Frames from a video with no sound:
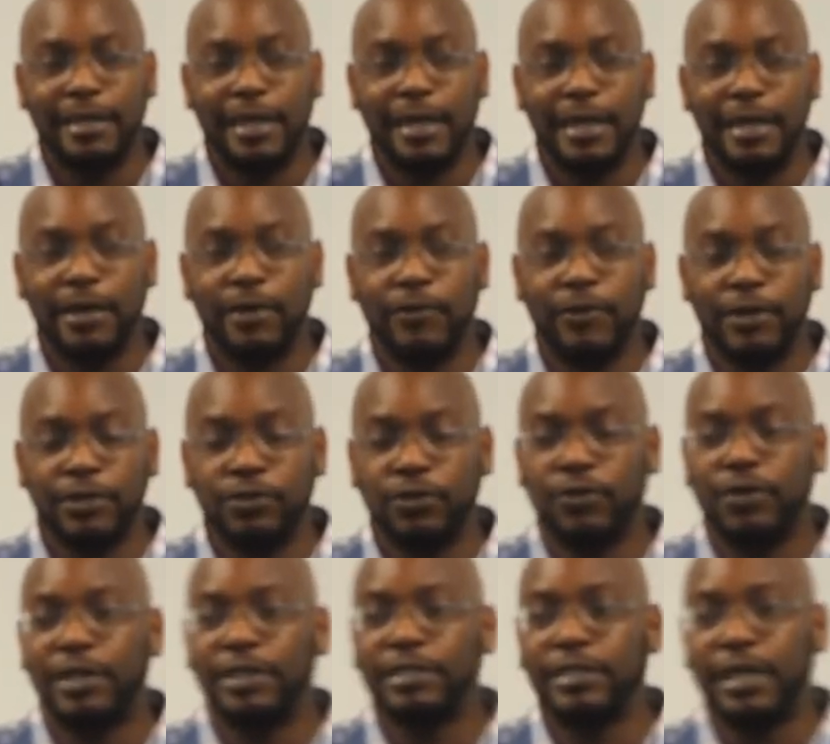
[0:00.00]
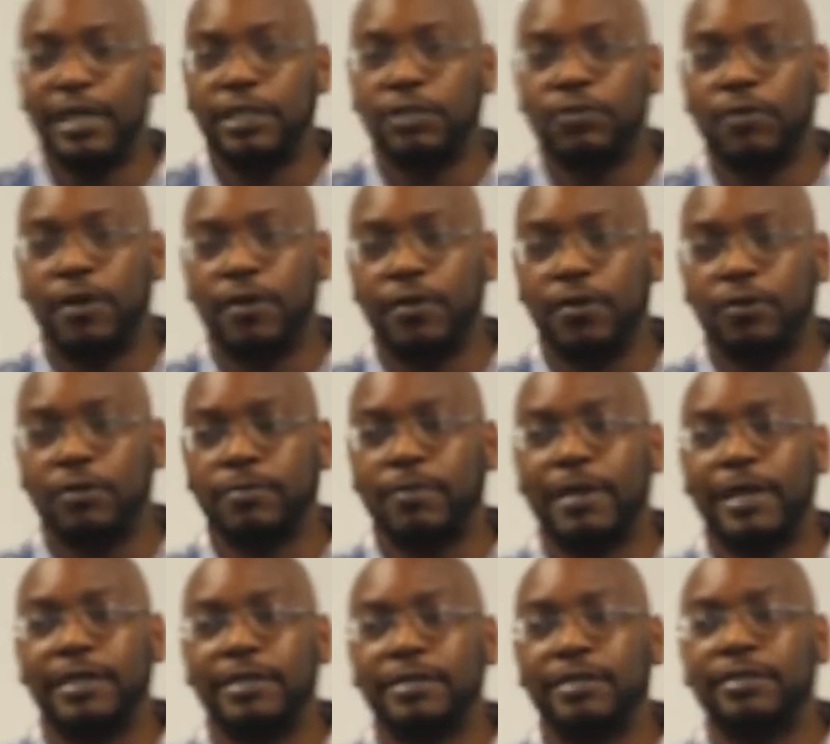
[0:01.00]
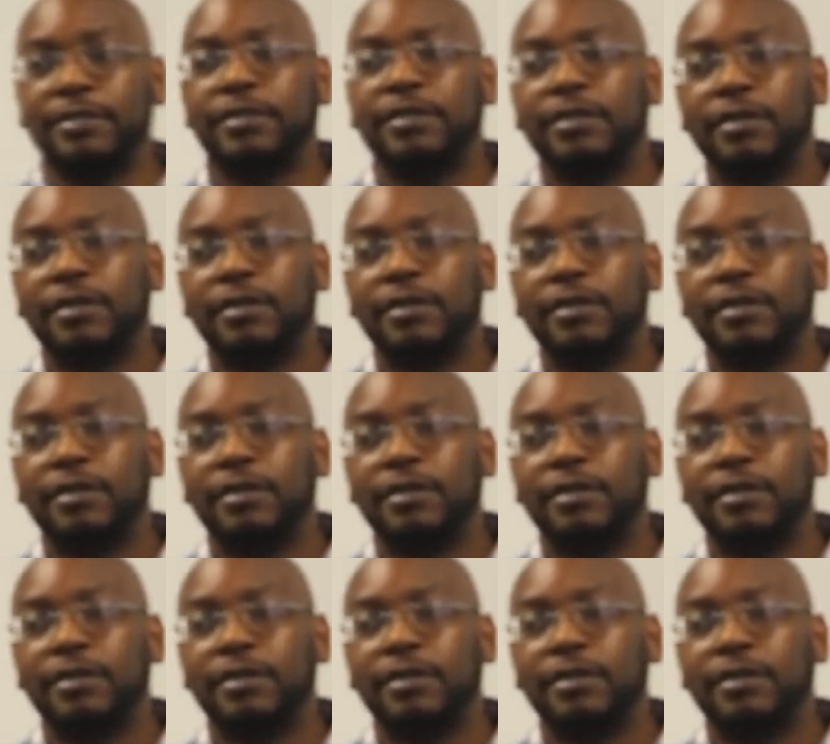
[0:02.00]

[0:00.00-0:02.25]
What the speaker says: and rental real estate is one of those places.